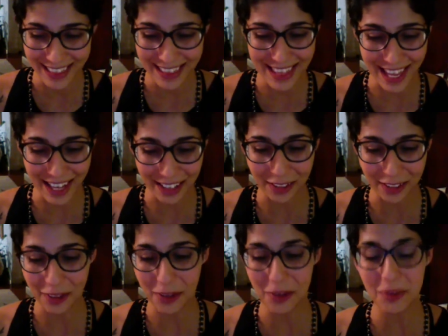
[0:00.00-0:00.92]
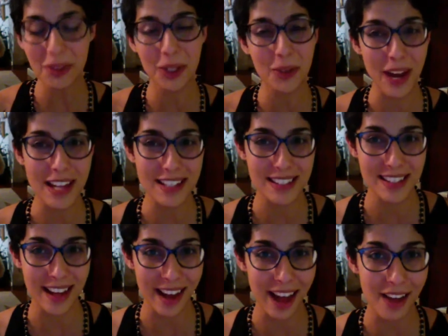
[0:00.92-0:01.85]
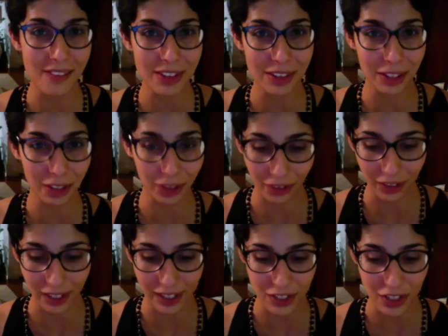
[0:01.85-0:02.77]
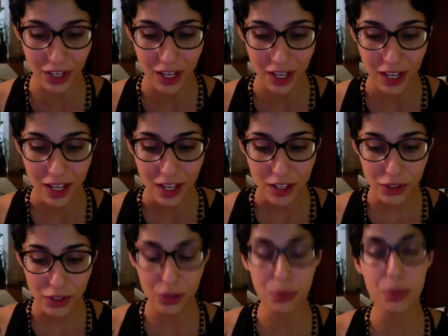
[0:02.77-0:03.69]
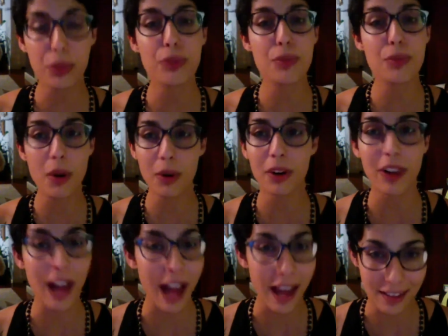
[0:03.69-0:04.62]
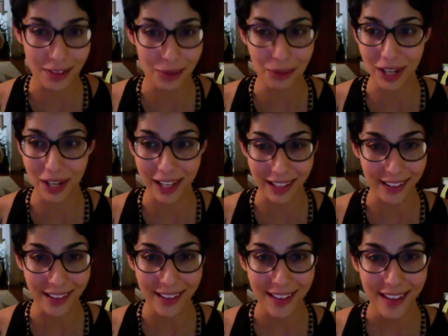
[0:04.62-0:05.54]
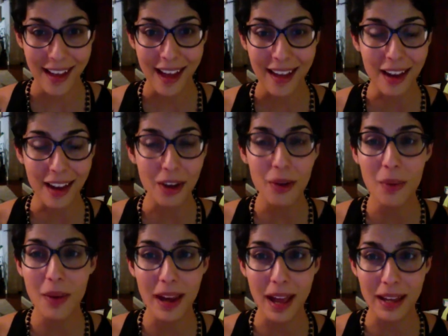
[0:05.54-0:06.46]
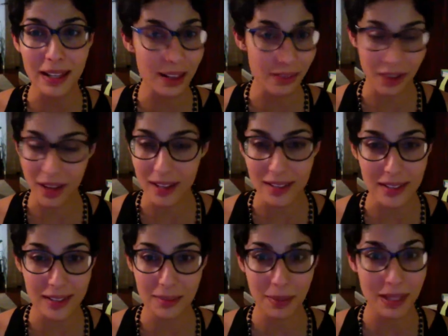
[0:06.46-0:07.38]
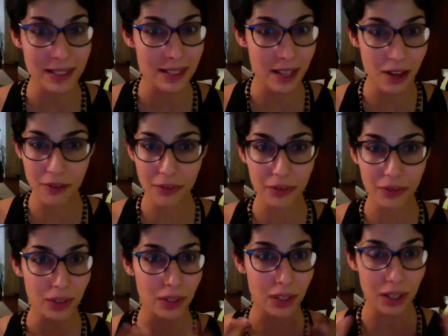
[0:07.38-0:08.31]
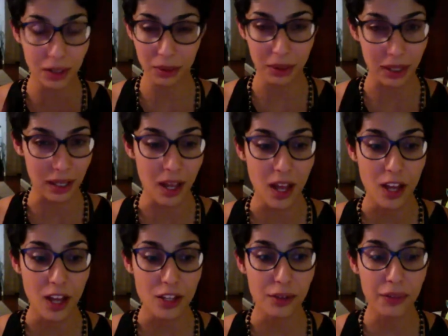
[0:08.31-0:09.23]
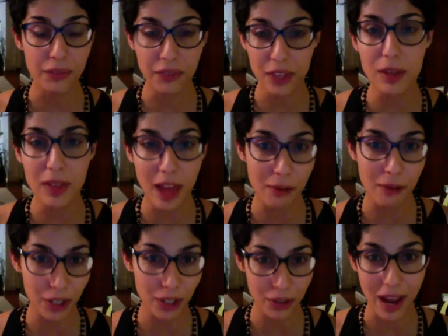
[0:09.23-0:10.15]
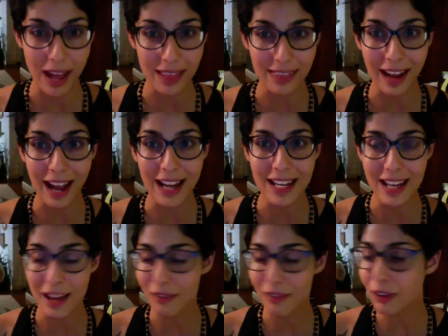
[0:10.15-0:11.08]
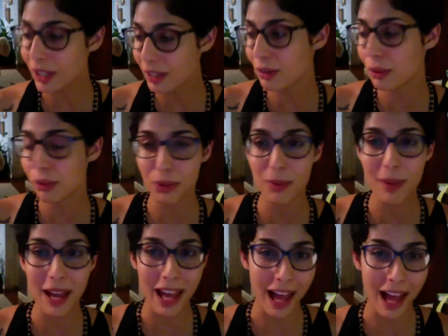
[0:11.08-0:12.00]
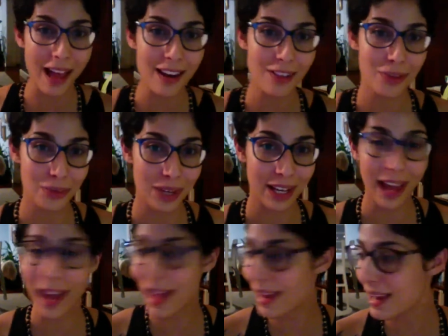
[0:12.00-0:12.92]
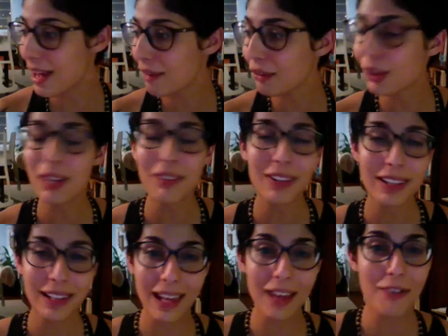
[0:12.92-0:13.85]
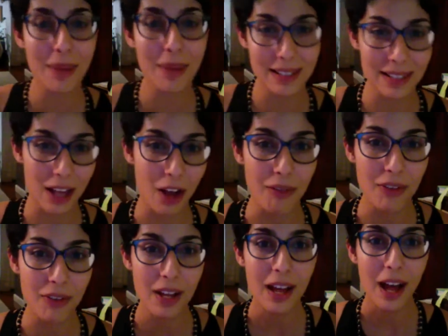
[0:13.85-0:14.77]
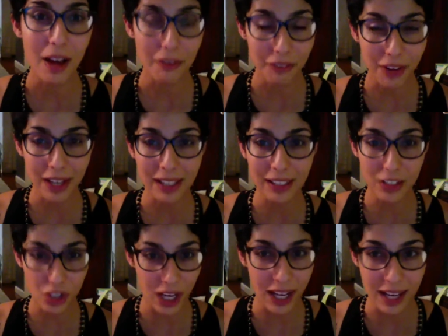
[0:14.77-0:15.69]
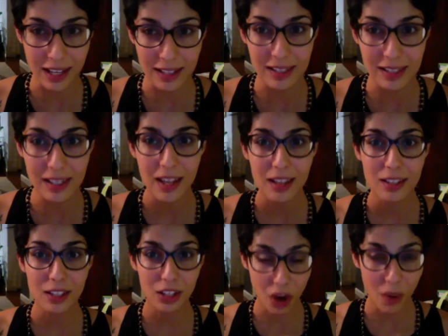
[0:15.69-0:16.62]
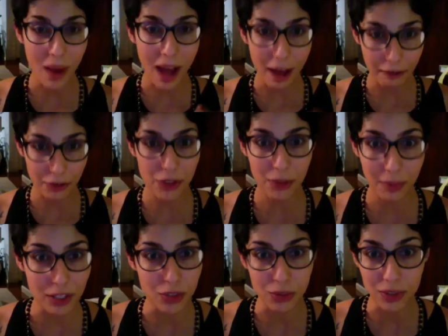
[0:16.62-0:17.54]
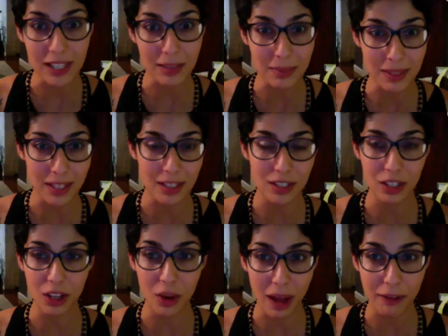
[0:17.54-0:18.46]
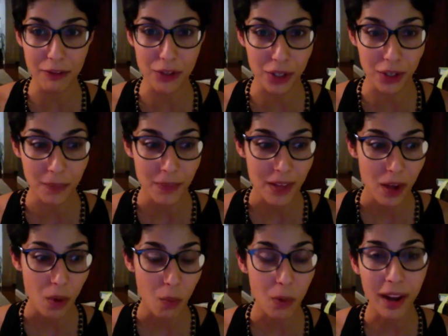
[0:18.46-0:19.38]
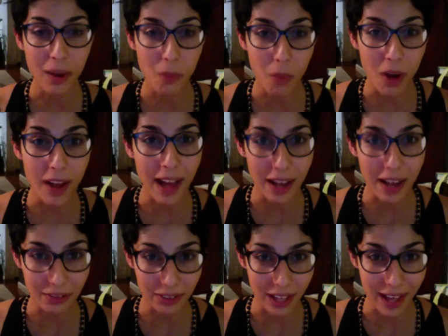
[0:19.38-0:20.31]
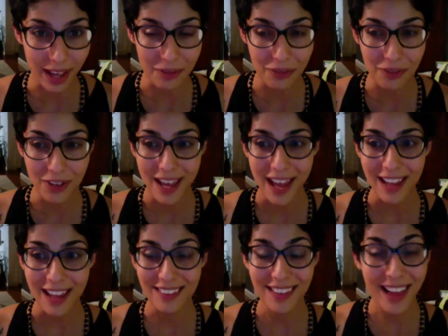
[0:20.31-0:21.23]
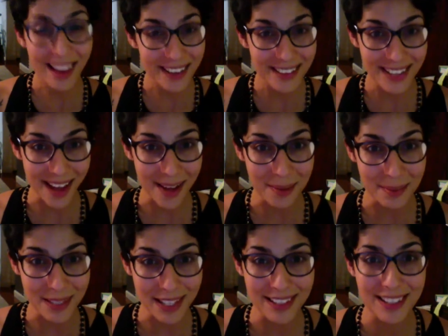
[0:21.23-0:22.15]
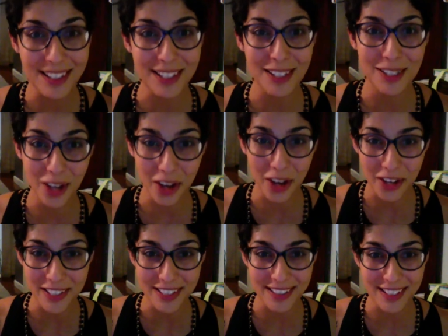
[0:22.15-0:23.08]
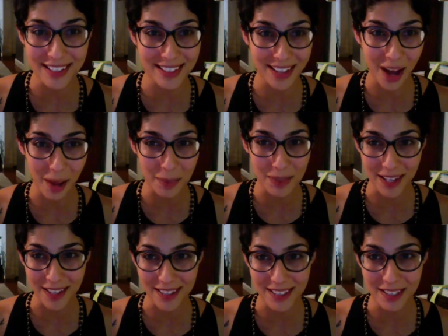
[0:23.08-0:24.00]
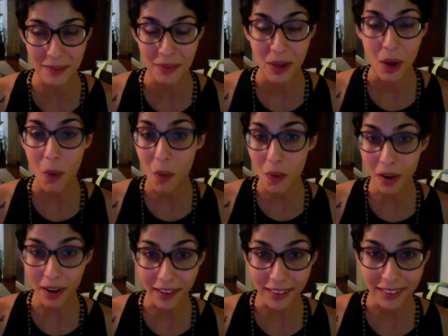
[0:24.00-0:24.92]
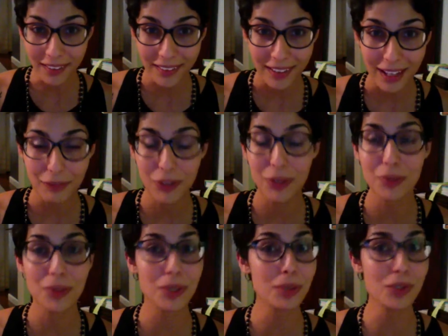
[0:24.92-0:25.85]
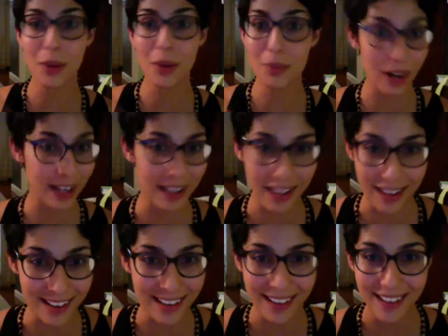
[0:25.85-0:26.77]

than a girl who regrets not having the courage to throw her hat in the ring. And I don't want any of us, myself included, to feel that regret that I never even threw my hat in the ring. I never even gave myself a fighting chance to go after my dreams and to go after what I want out of life. And a lot of times it's the start that stops us. Or if you do jump right in